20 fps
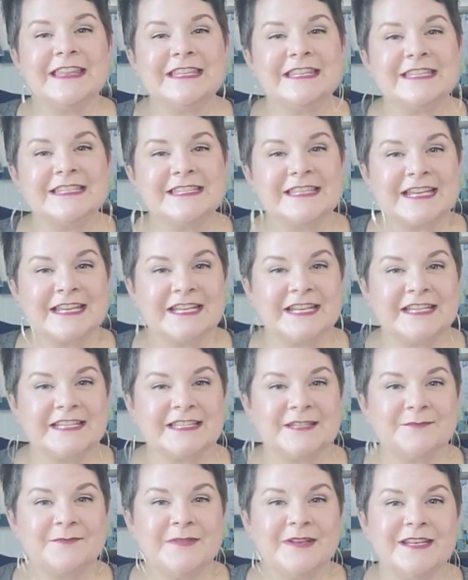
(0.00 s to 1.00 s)
the design I
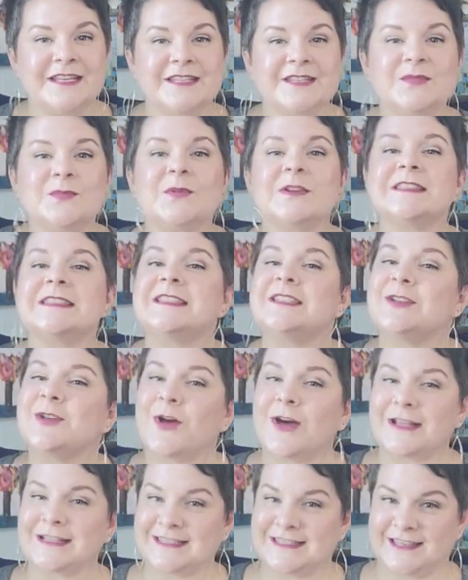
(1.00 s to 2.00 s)
submitted was
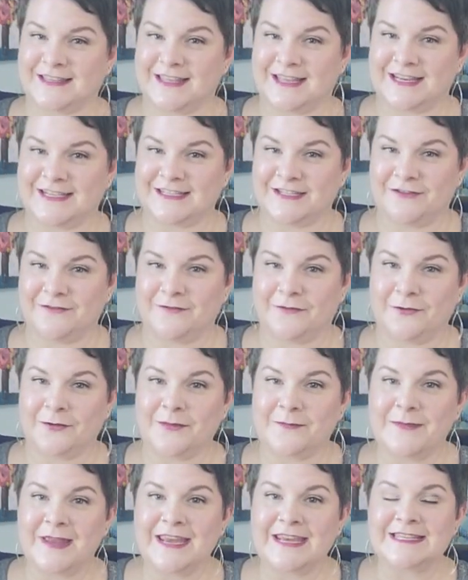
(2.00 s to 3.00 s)
not selected for
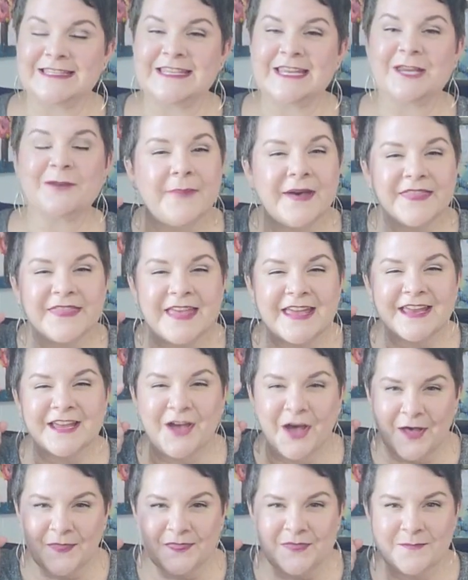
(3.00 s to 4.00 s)
the magazine, but that
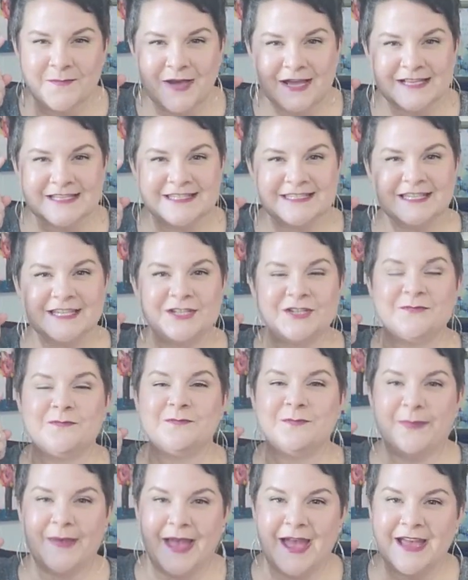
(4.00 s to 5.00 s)
got the moss
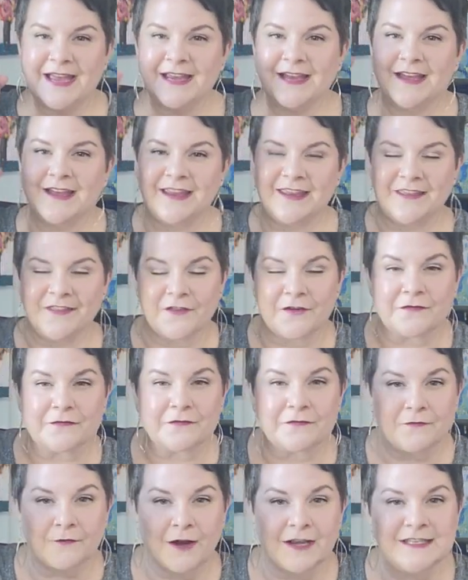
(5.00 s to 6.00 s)
stitch back in the
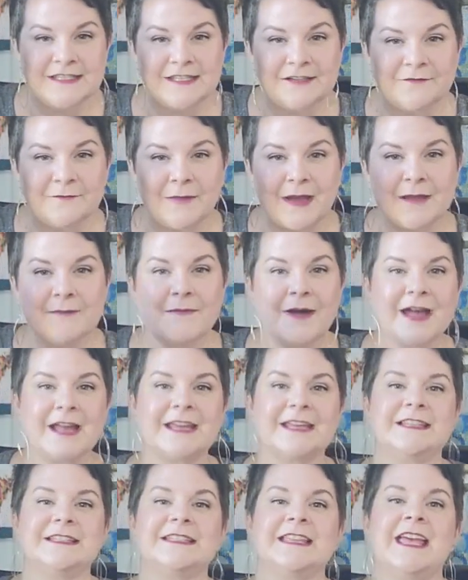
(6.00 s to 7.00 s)
front of my
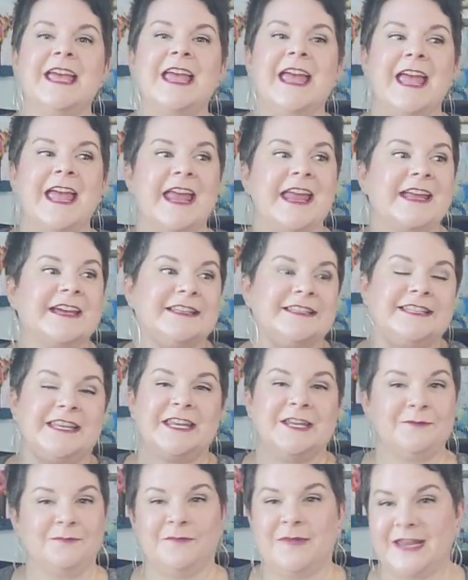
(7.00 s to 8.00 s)
mind, and
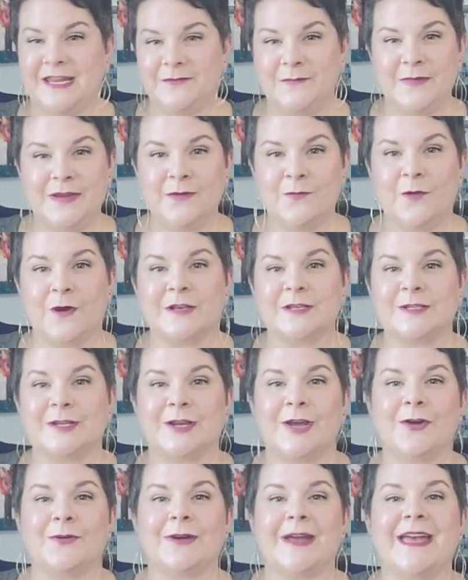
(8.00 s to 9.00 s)
it made me want
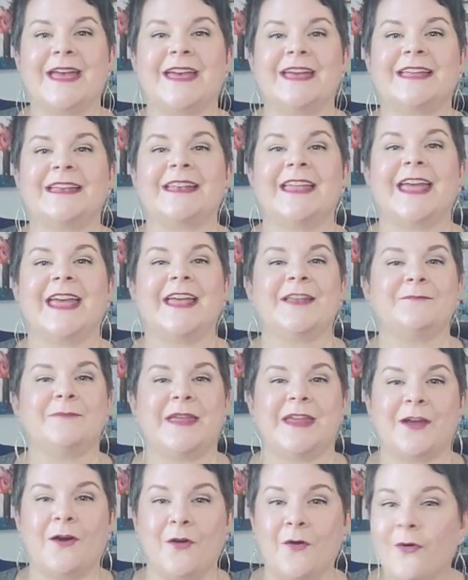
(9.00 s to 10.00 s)
to go ahead and
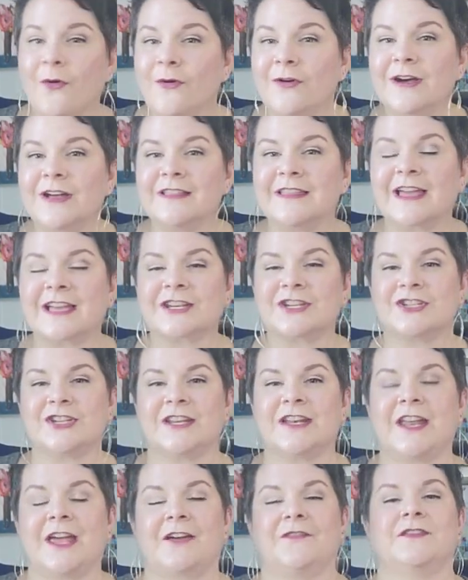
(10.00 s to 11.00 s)
make a whole
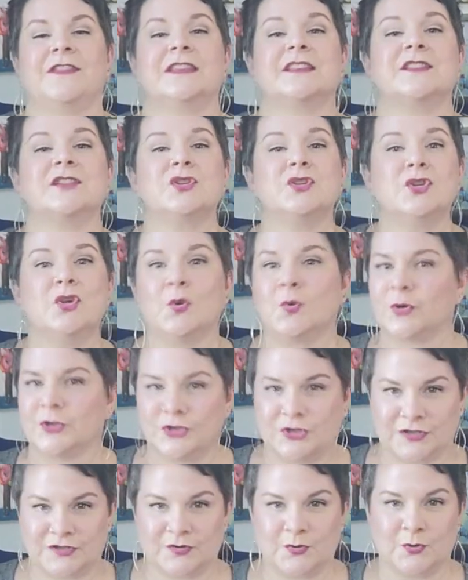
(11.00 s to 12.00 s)
collection of this
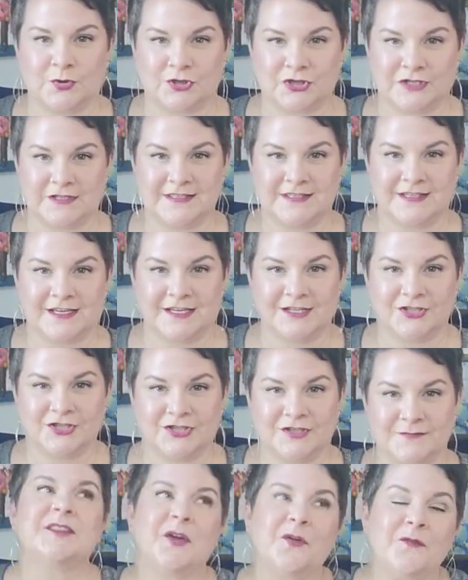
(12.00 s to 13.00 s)
gorgeous
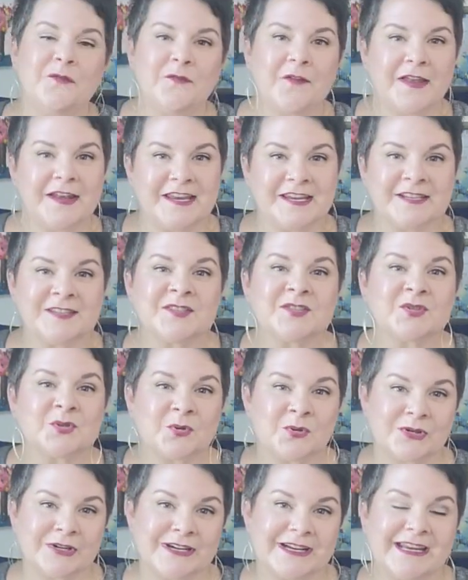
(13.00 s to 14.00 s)
stitch. So funny
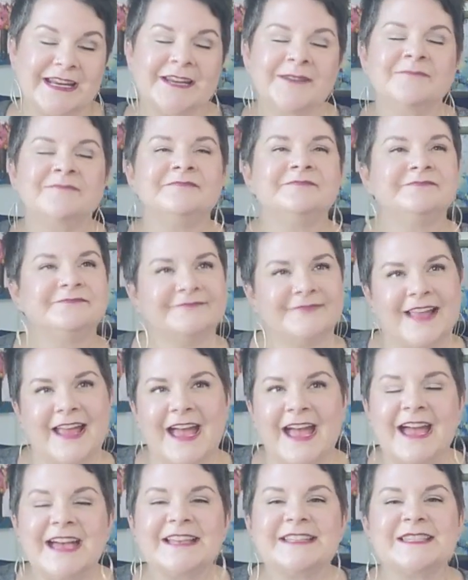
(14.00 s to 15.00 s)
story,
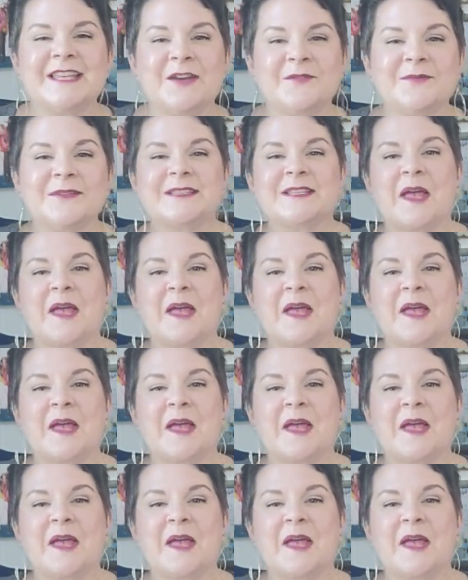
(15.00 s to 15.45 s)
as I was